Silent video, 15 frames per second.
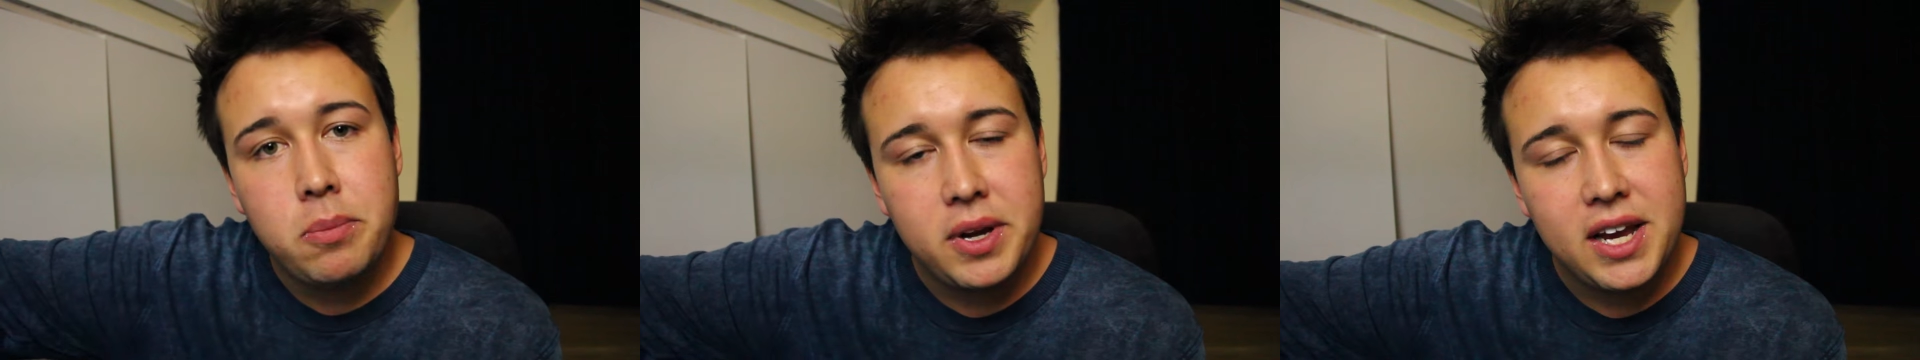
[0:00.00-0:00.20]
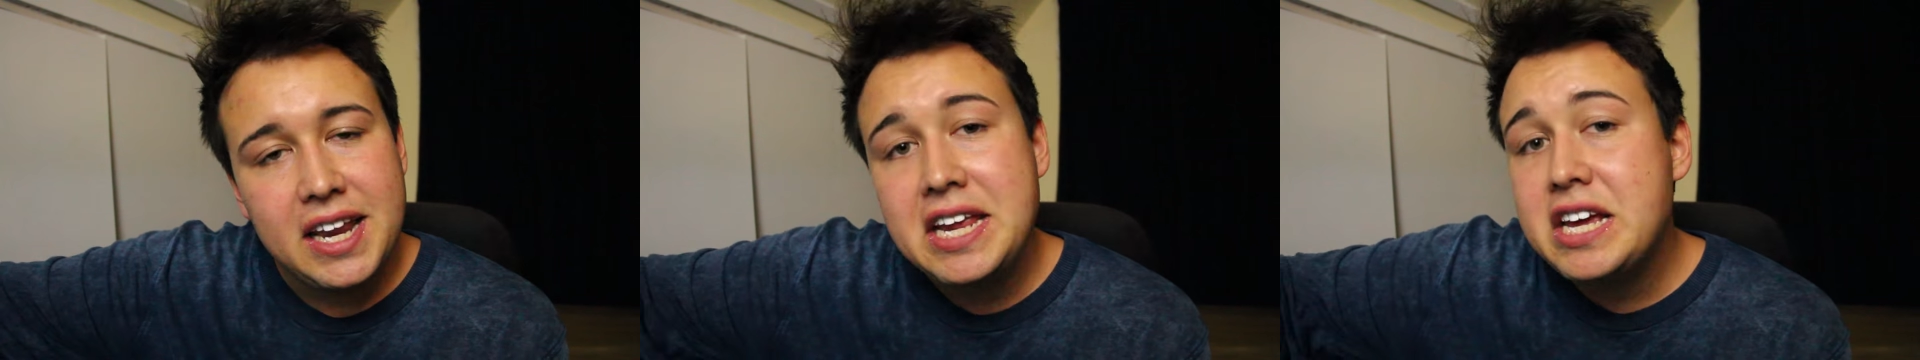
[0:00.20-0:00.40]
at
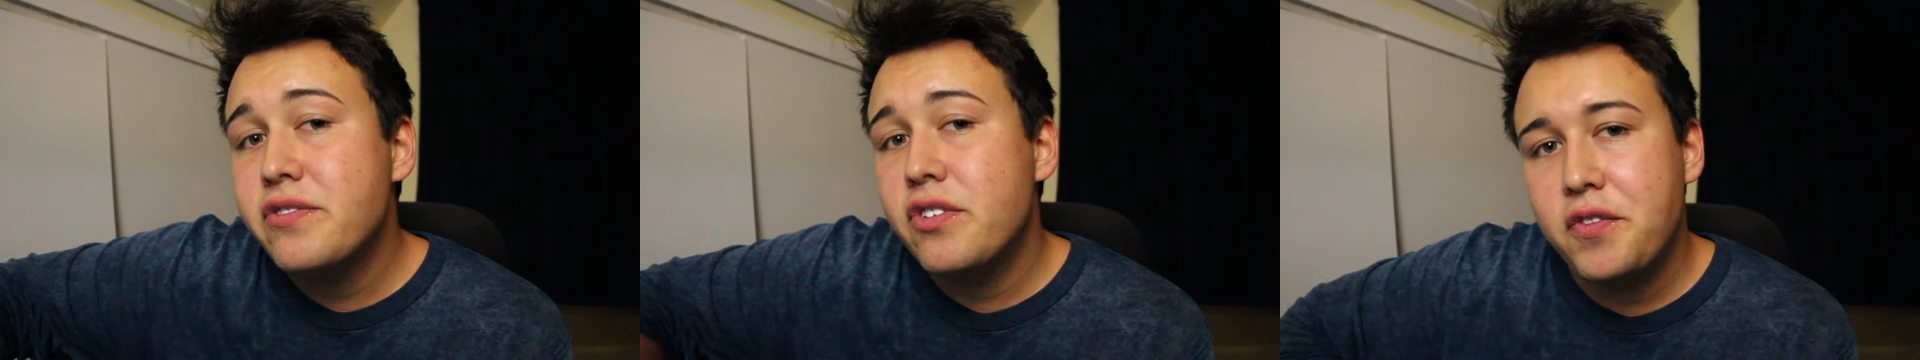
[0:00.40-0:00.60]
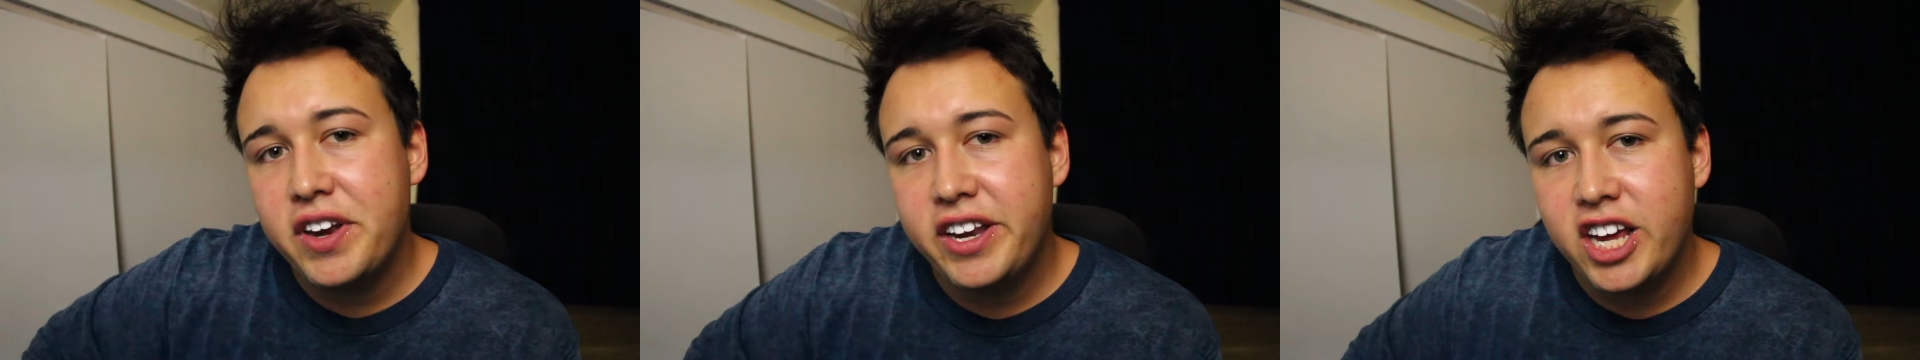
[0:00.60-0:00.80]
the
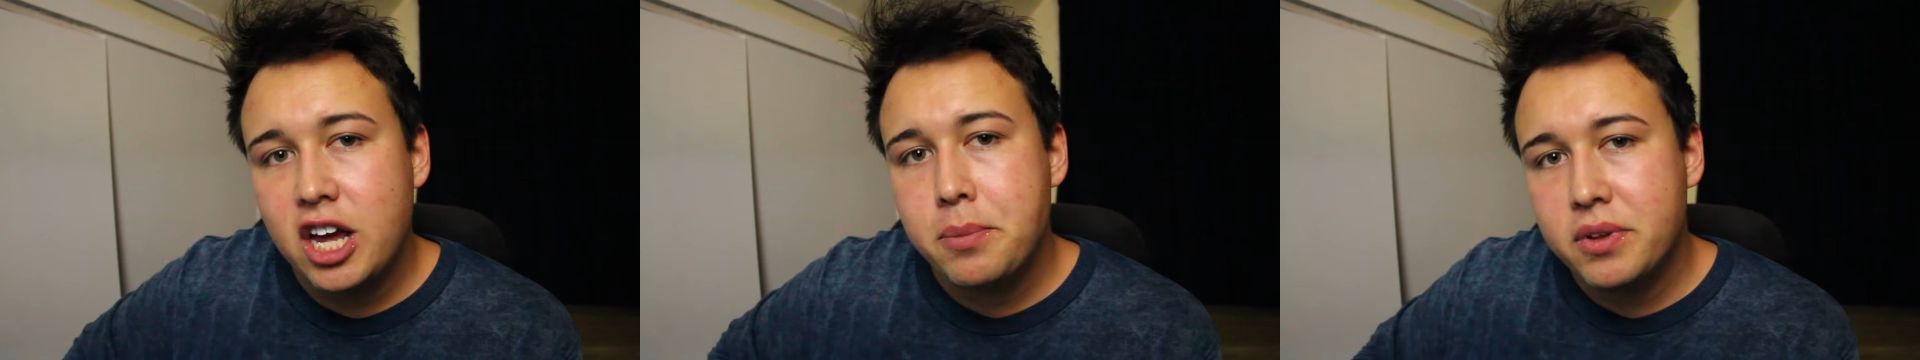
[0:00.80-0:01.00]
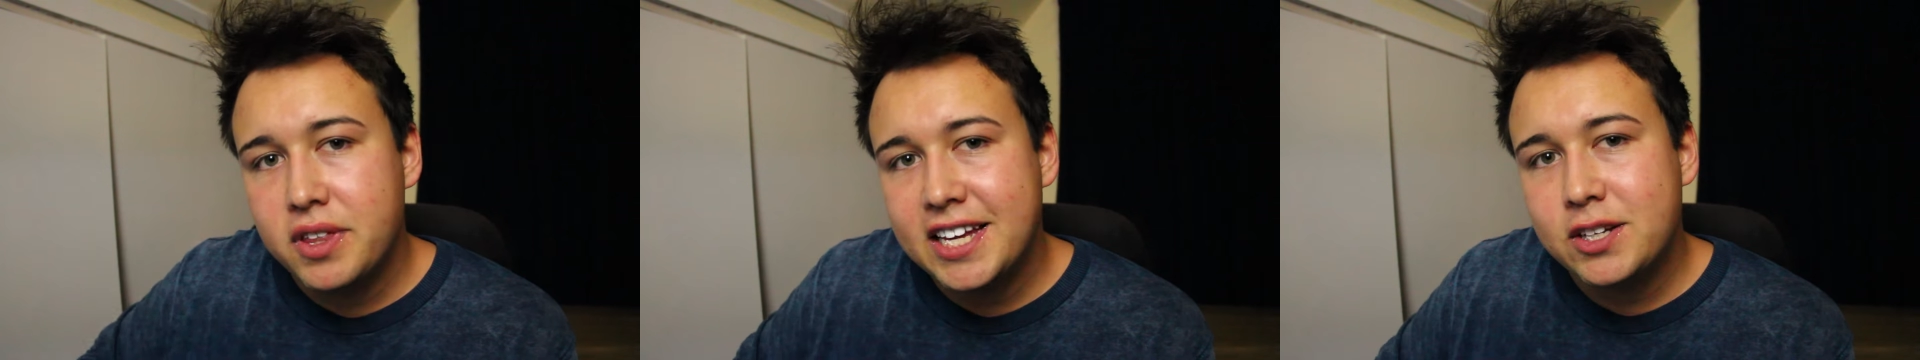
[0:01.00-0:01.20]
beginning of a
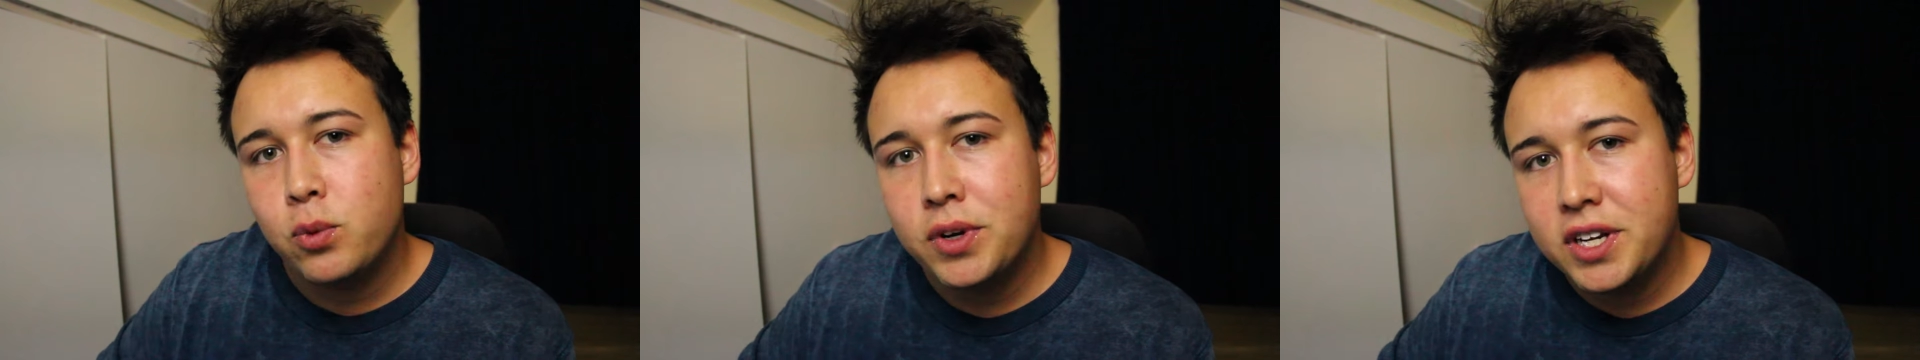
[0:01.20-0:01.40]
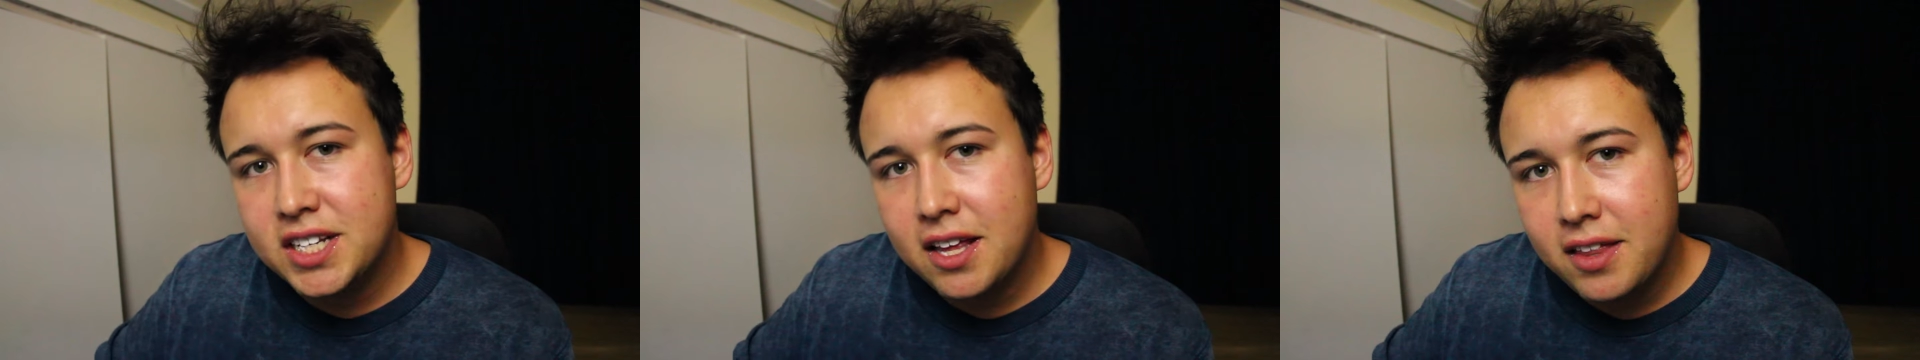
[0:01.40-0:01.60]
video, but
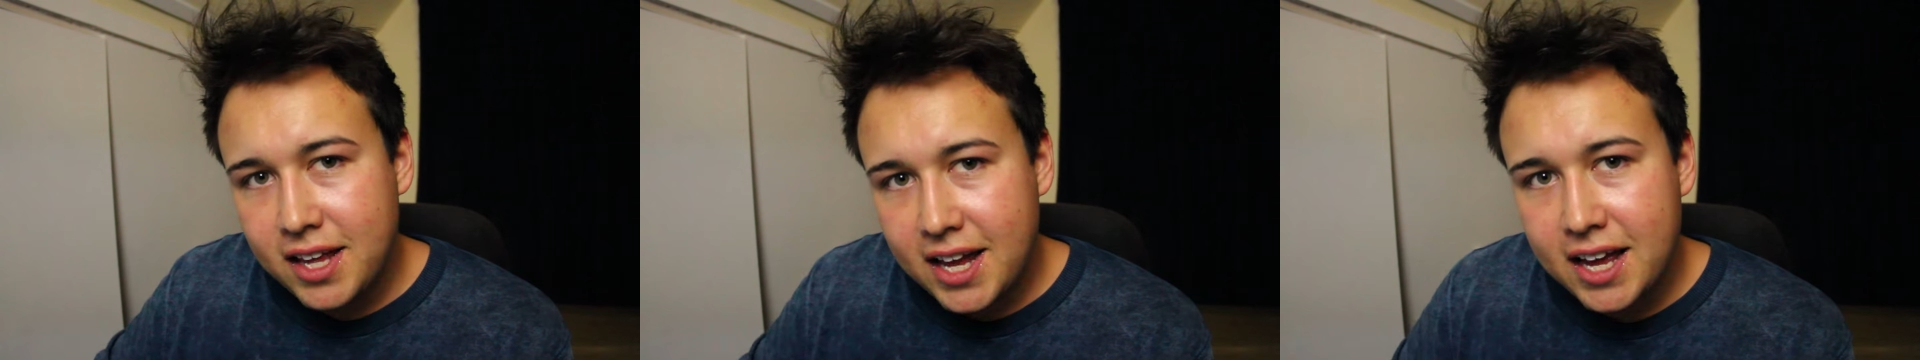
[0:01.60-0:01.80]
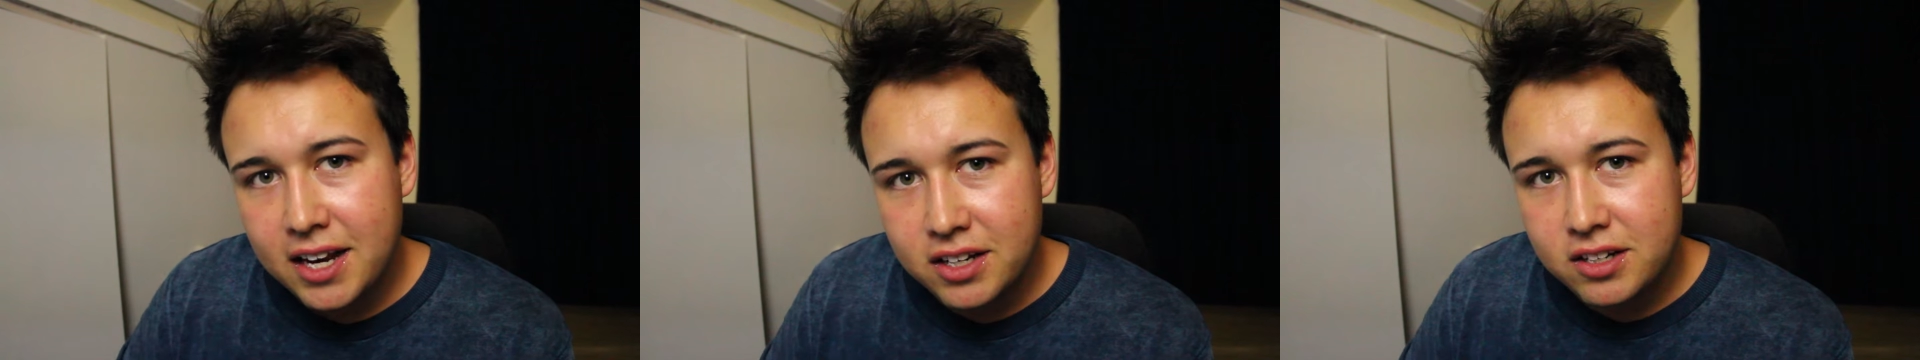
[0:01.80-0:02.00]
this one is
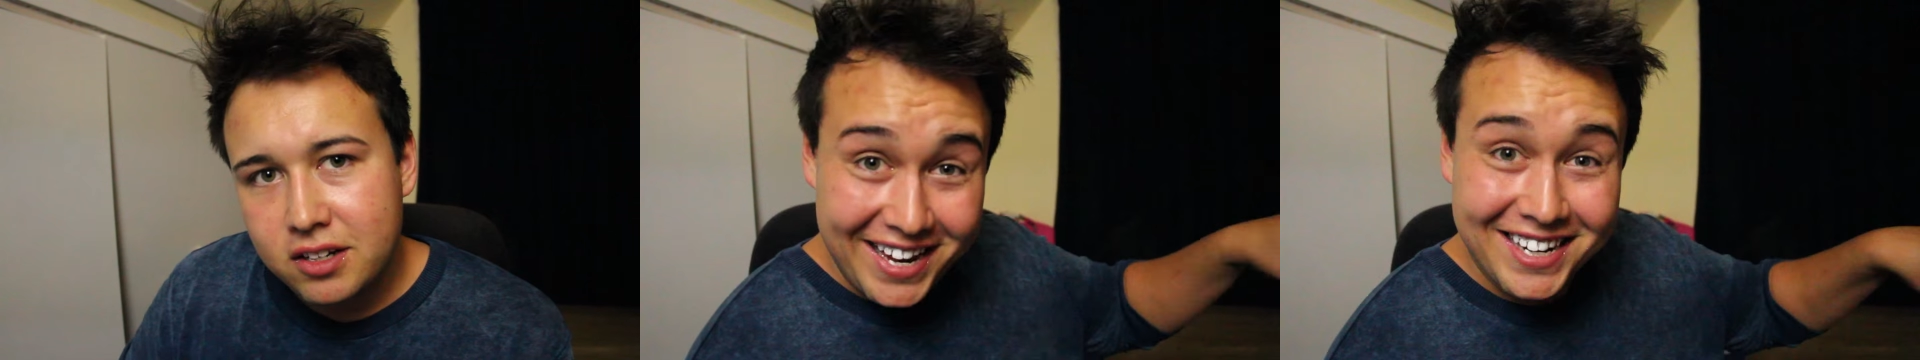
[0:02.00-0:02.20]
at the end.